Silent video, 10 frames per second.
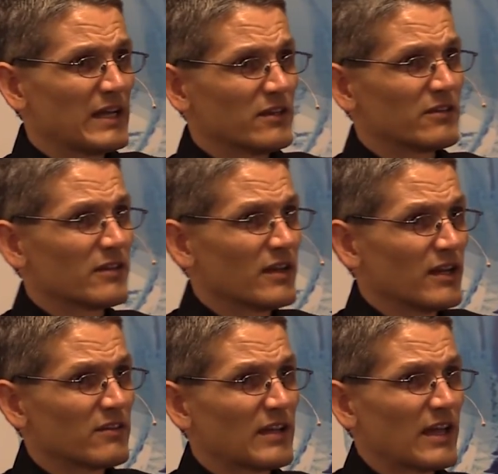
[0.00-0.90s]
to the
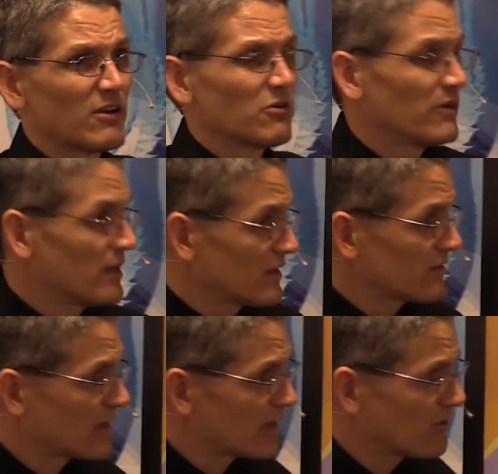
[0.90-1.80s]
next category,
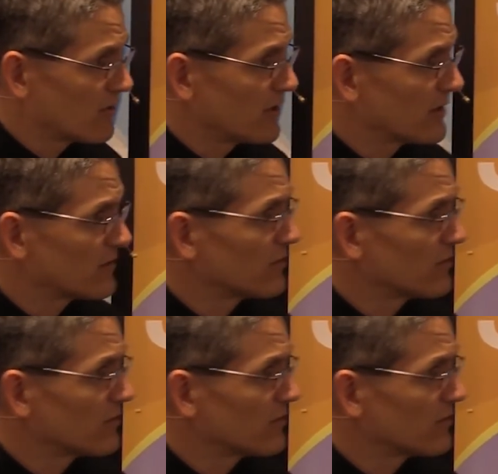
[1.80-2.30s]
and so